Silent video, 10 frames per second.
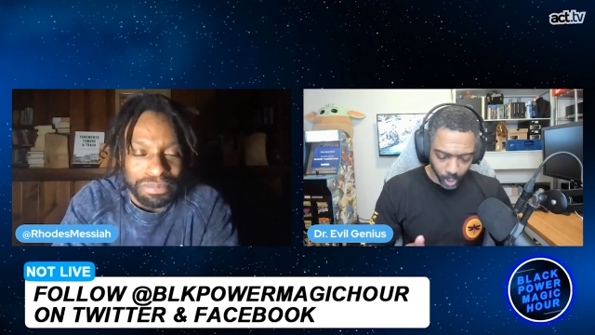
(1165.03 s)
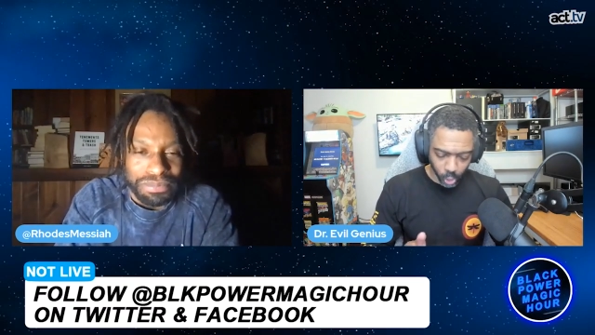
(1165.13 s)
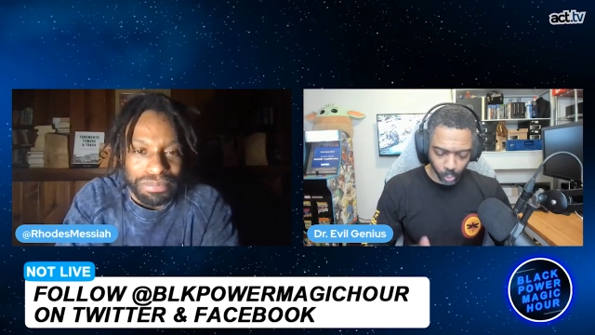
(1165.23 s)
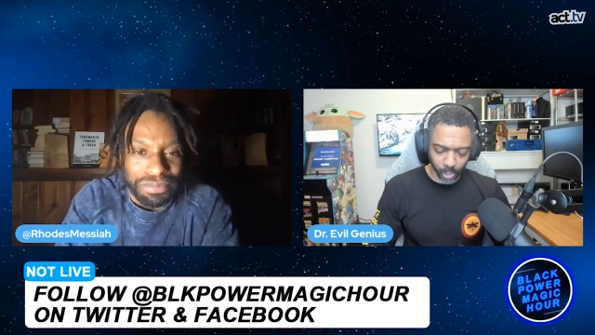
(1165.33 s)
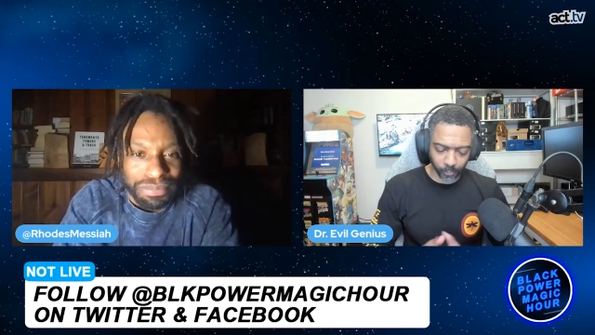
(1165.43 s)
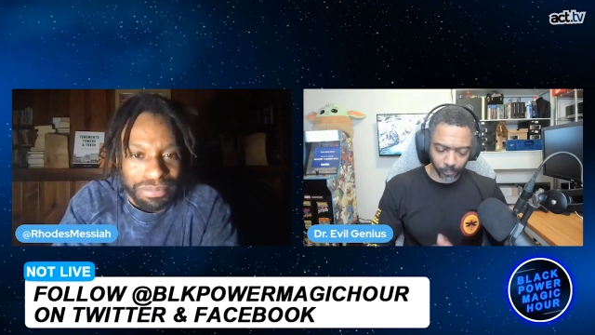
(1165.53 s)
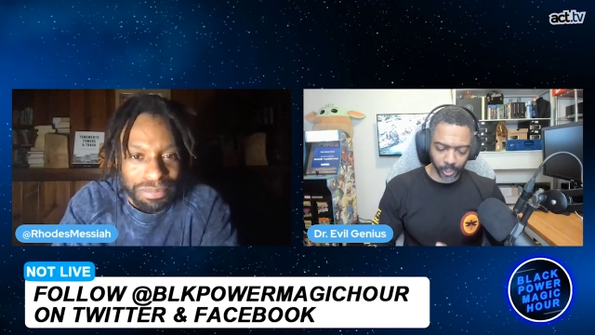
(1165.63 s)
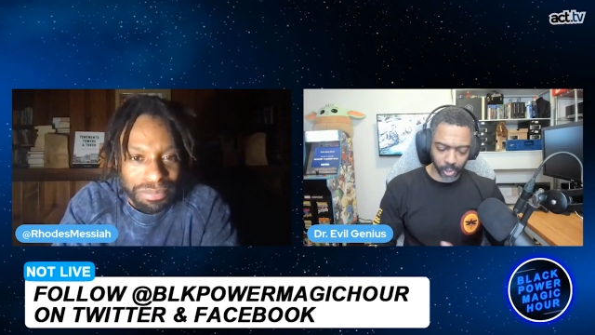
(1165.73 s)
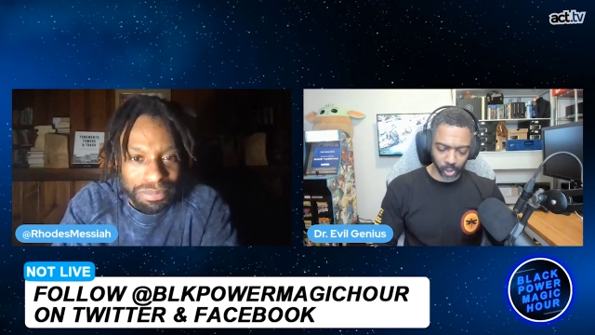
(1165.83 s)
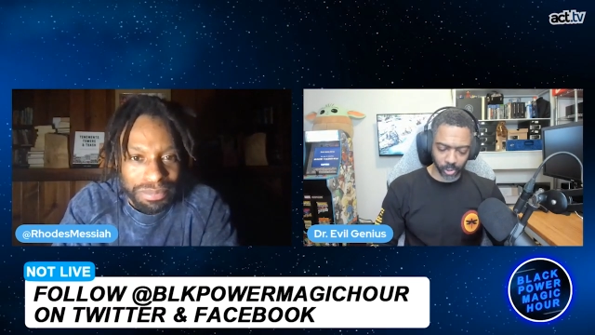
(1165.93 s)

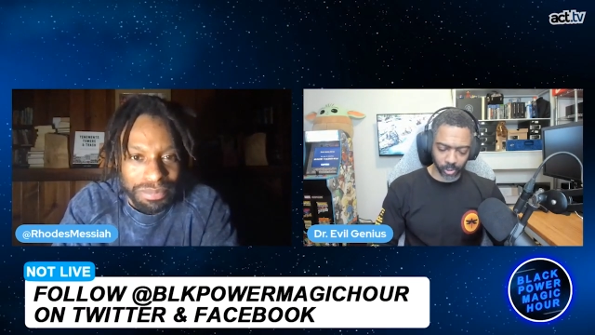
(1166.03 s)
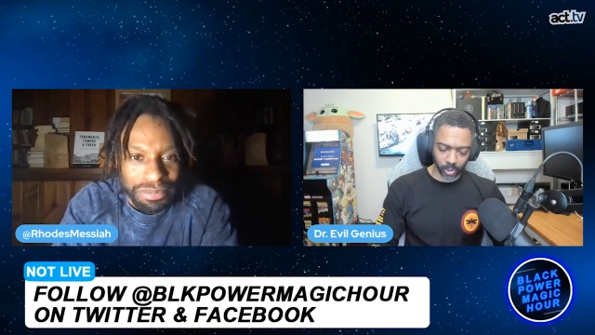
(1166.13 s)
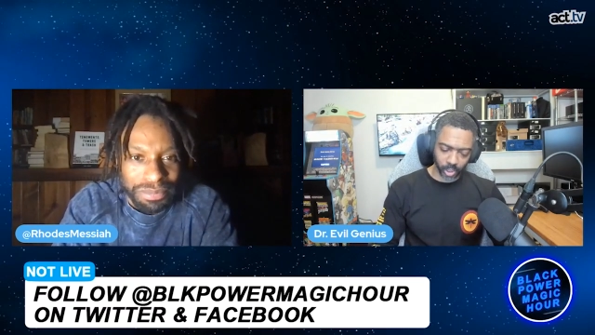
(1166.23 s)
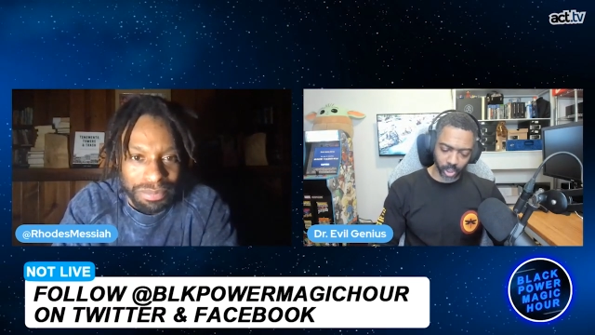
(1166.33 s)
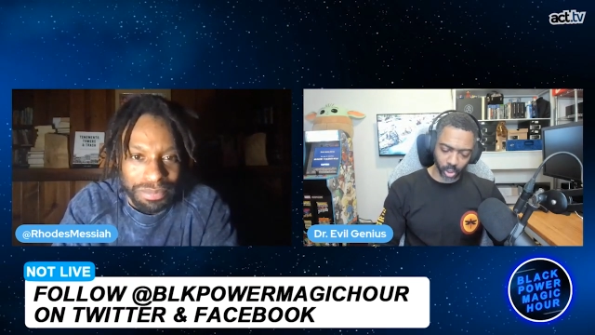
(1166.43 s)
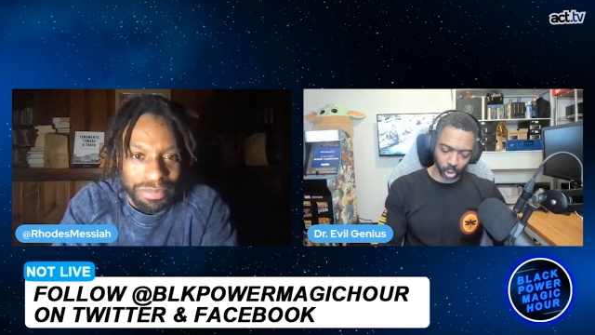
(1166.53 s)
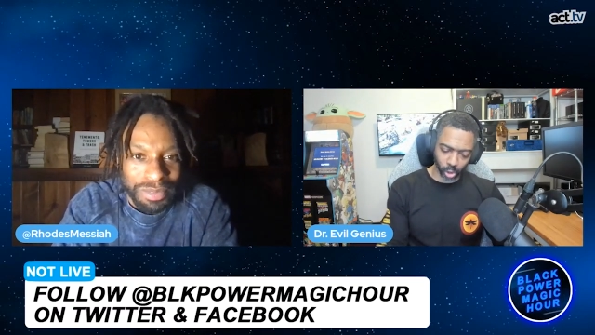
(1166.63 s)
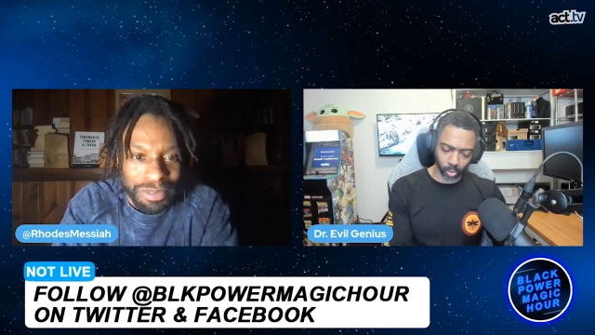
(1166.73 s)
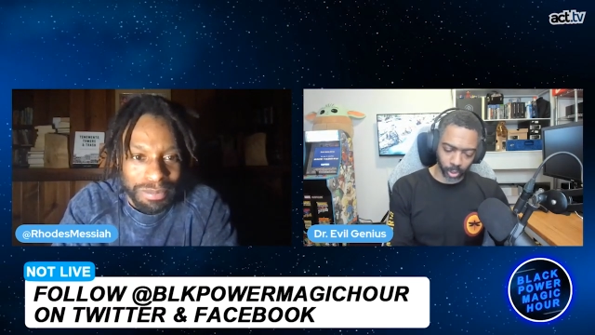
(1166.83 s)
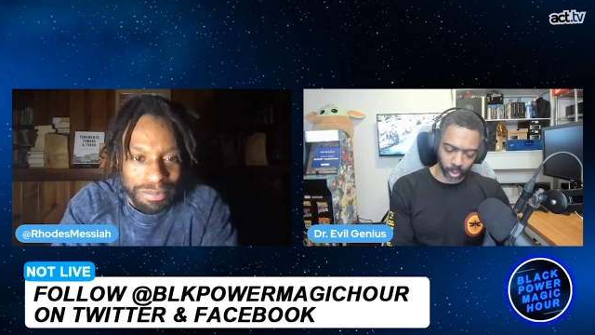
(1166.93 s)
Speaker 1: shrinkflation is a
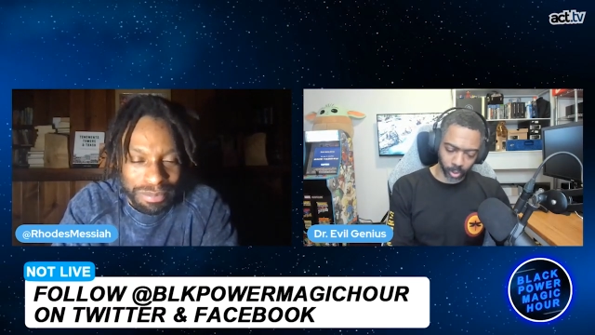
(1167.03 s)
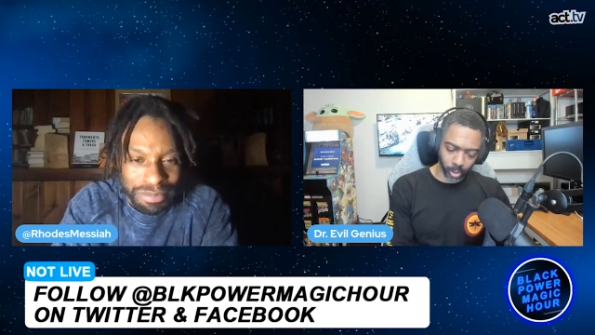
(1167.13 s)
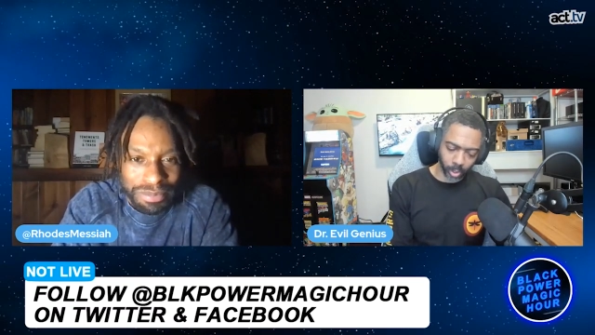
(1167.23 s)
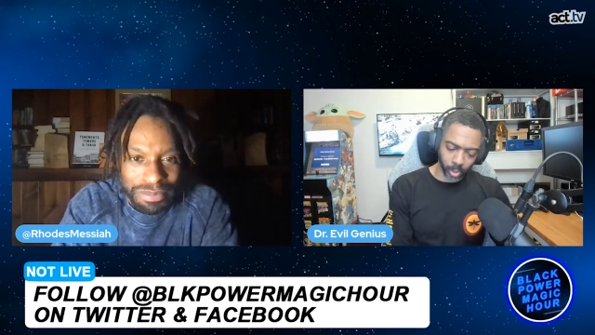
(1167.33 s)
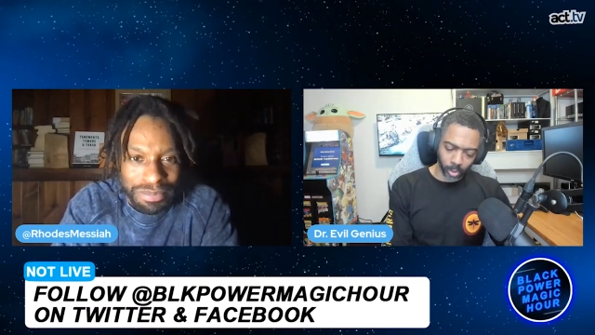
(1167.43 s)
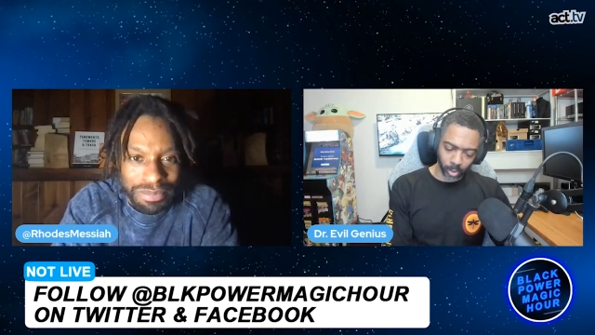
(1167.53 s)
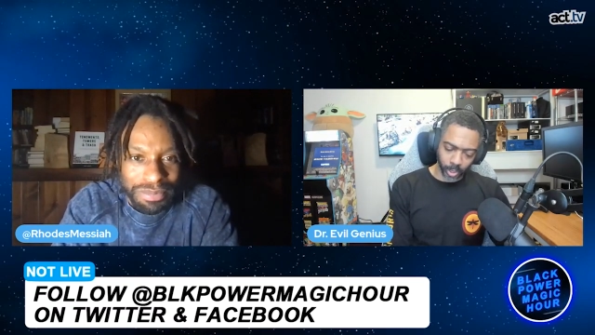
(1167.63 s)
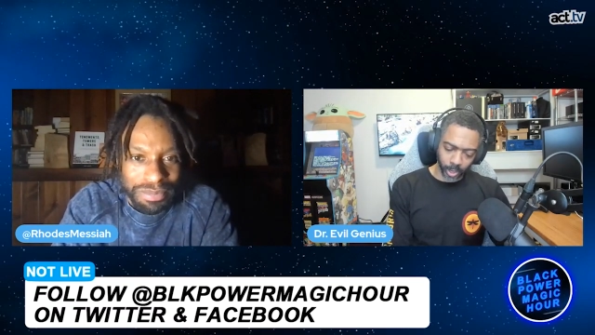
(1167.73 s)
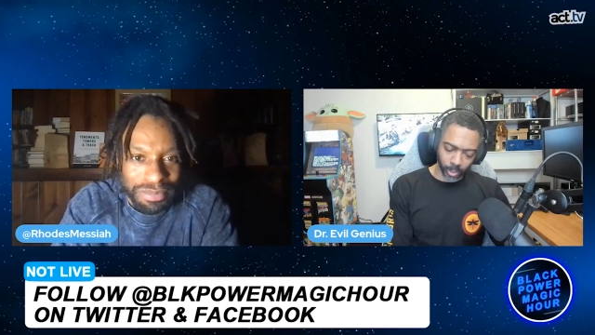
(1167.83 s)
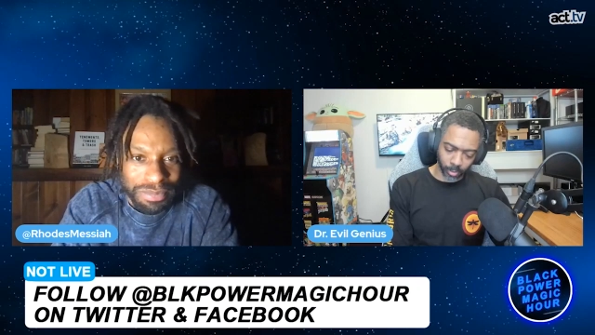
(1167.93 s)
trick
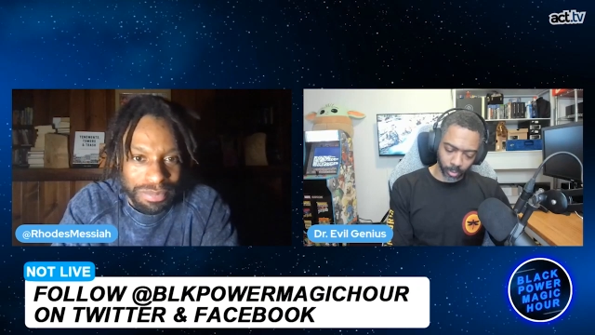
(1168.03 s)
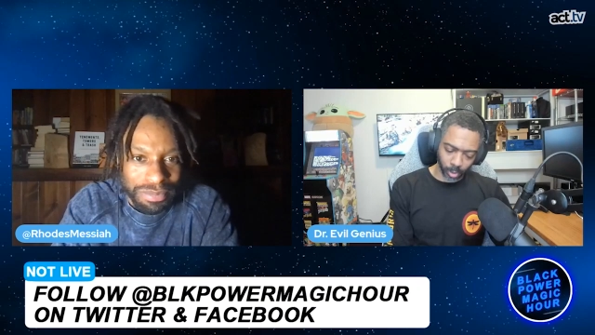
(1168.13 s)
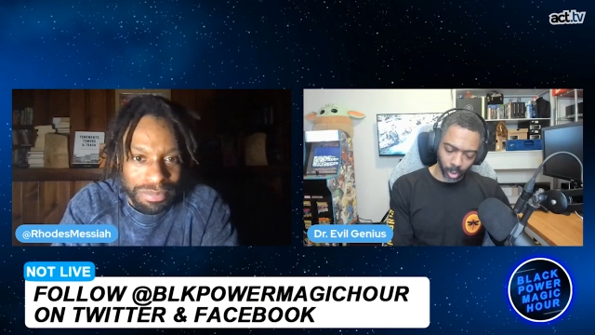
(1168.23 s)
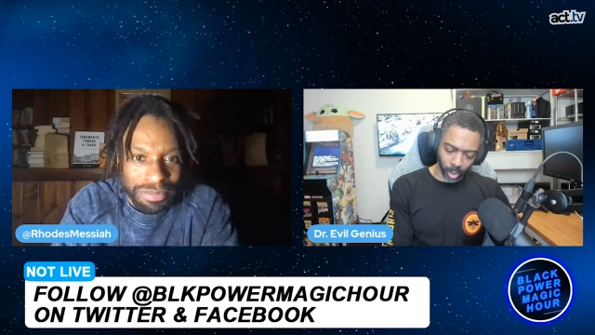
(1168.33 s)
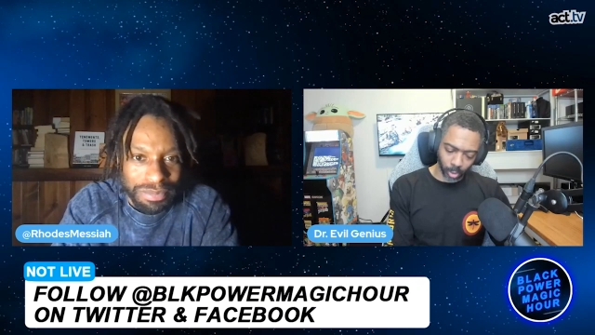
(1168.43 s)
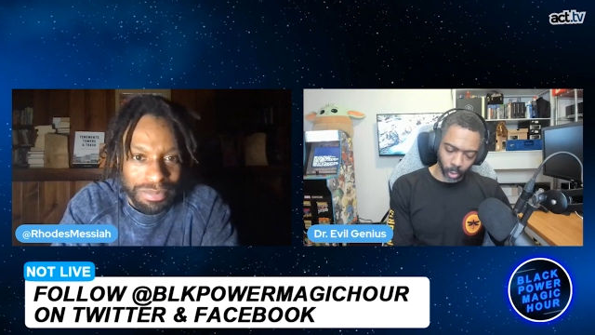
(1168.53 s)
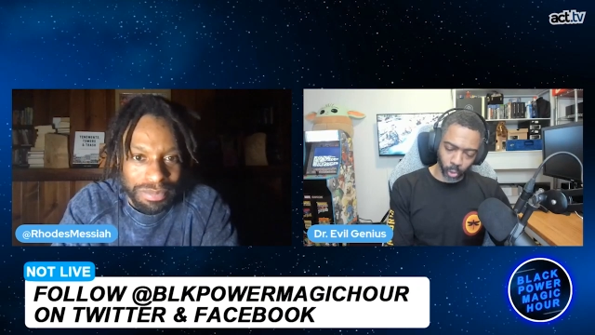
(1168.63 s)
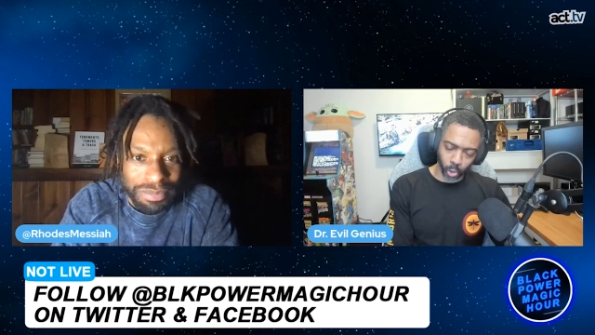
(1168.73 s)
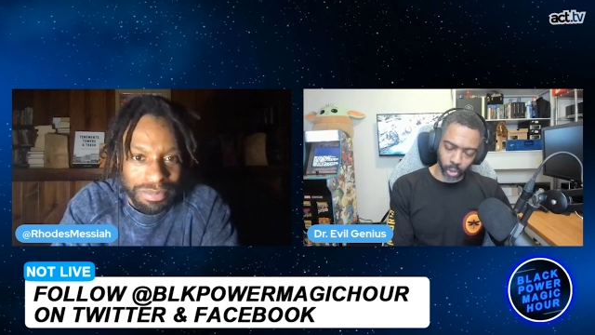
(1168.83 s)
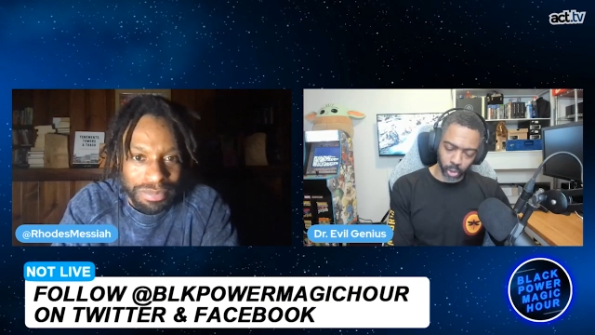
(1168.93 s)
that uh,
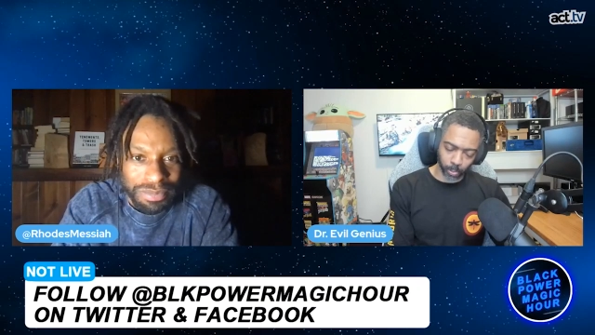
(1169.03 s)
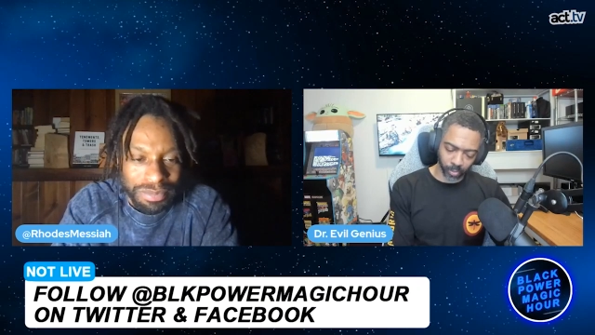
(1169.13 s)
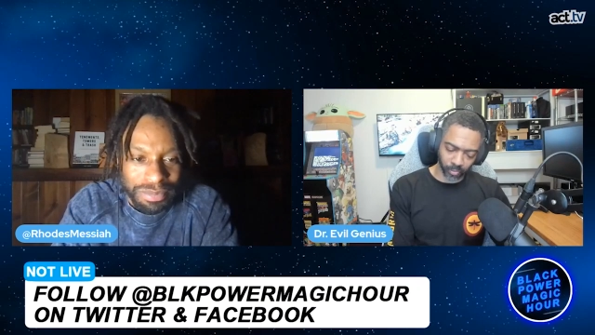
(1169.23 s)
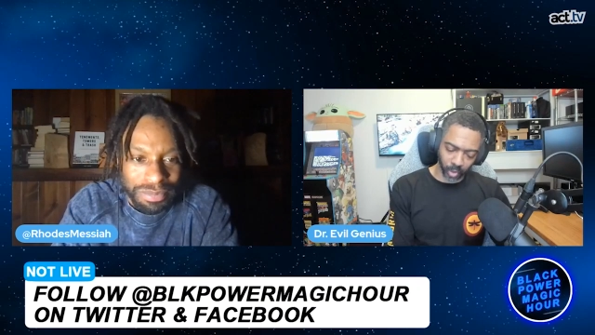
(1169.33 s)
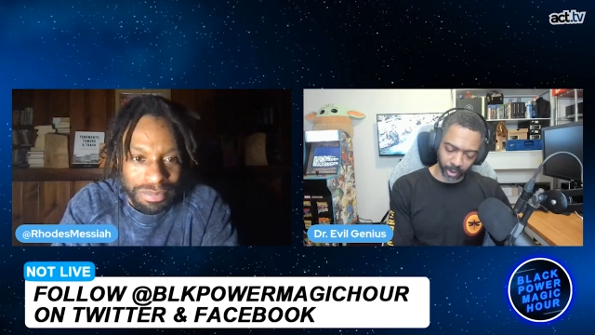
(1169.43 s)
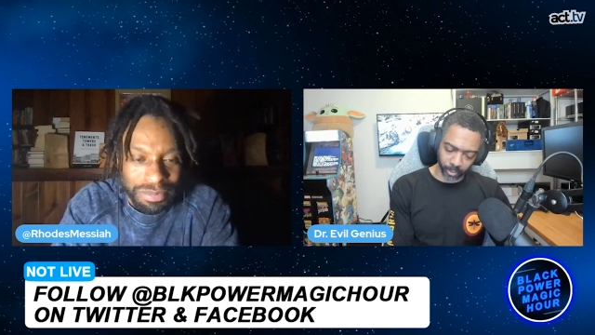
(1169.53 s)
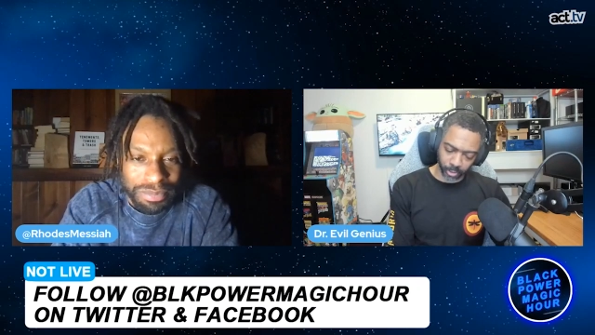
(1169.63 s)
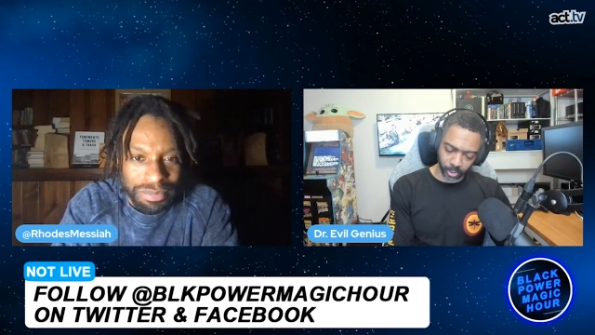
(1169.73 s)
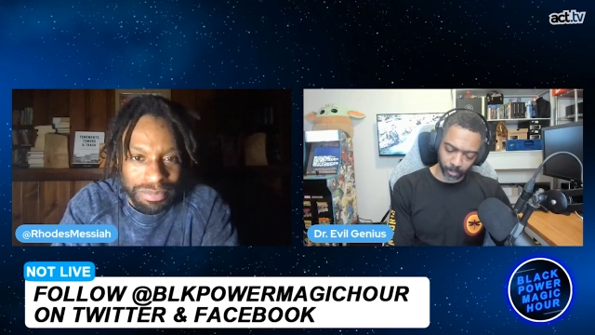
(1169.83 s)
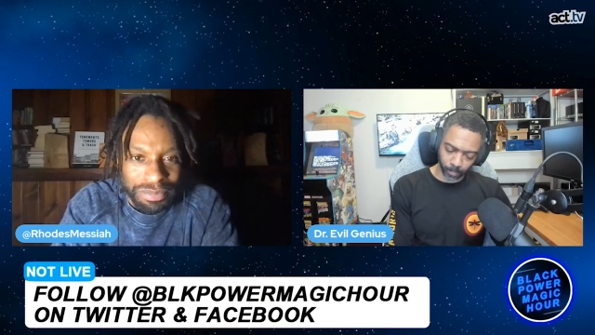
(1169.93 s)
goods
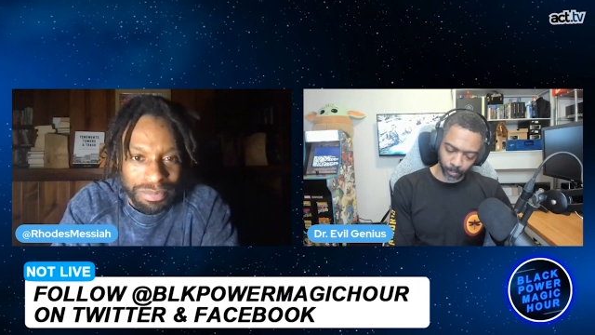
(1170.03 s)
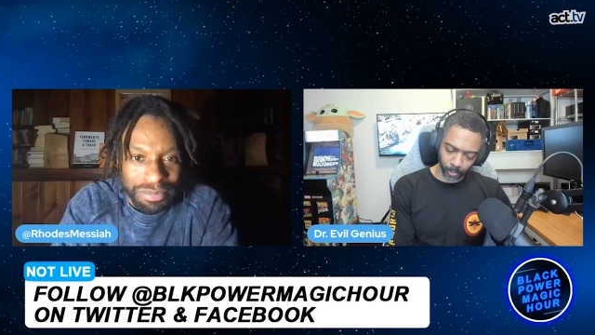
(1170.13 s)
providers